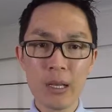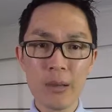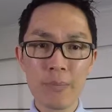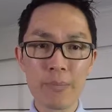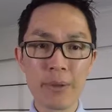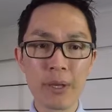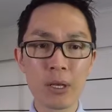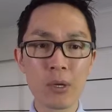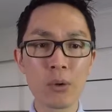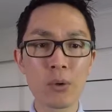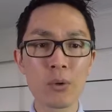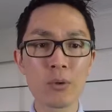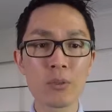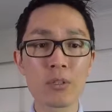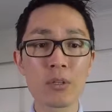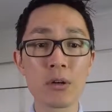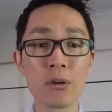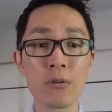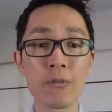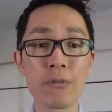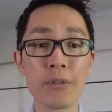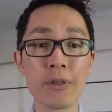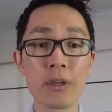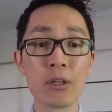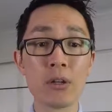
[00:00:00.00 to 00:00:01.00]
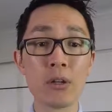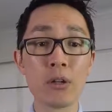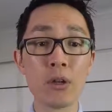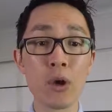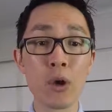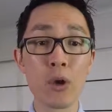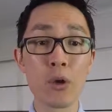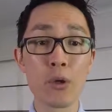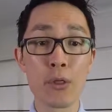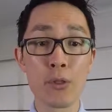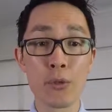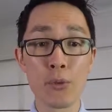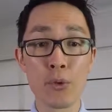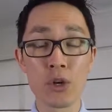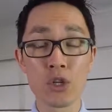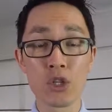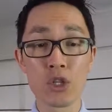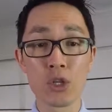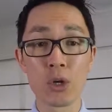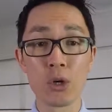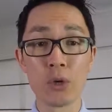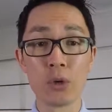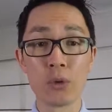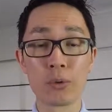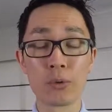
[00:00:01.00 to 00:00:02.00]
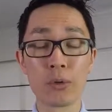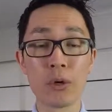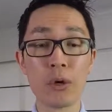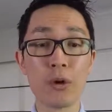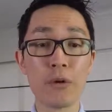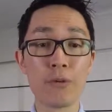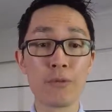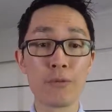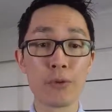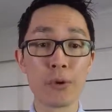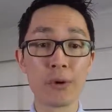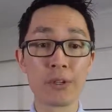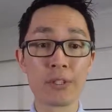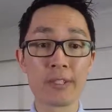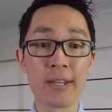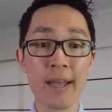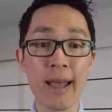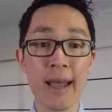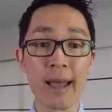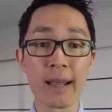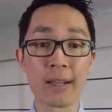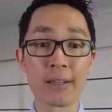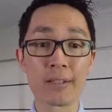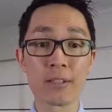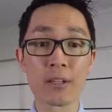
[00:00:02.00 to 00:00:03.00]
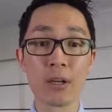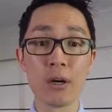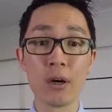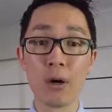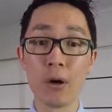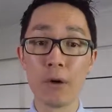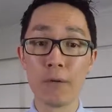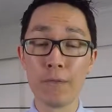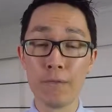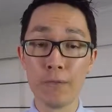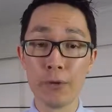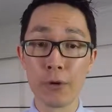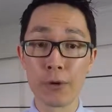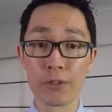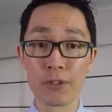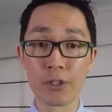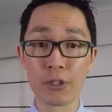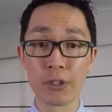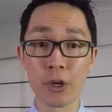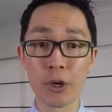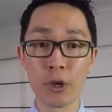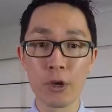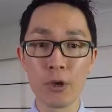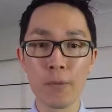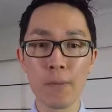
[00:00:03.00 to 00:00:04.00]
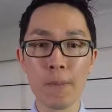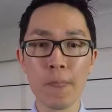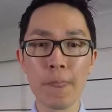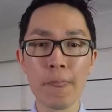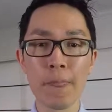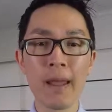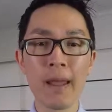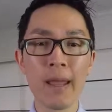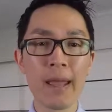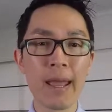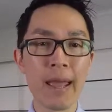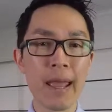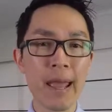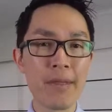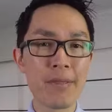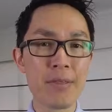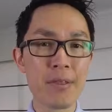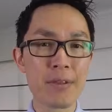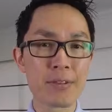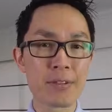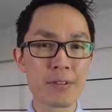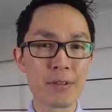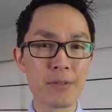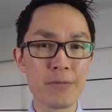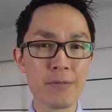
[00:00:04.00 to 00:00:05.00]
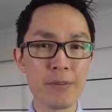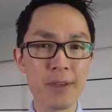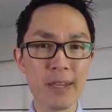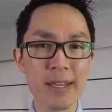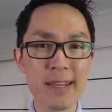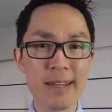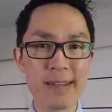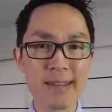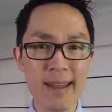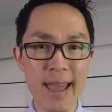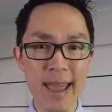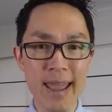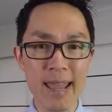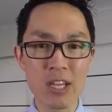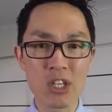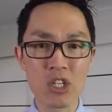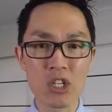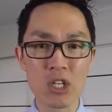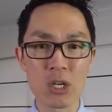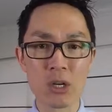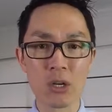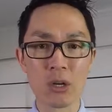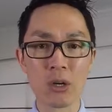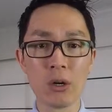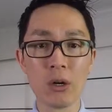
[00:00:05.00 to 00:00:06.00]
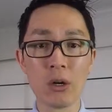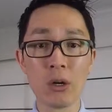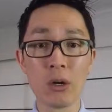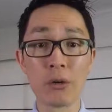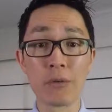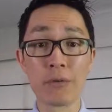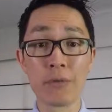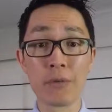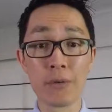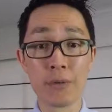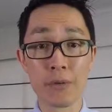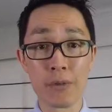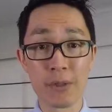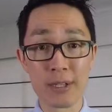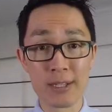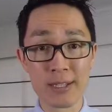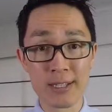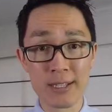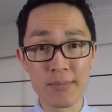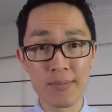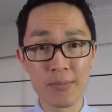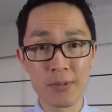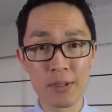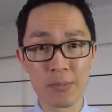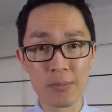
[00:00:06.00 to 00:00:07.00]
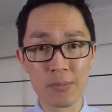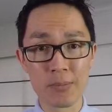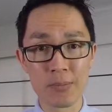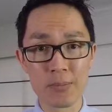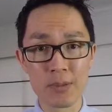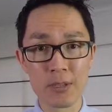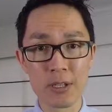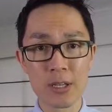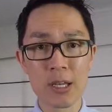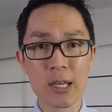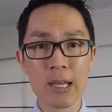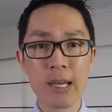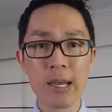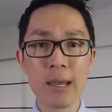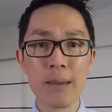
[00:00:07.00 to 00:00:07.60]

Because of the low threshold for attacks of vertigo and the severe nature of the symptoms,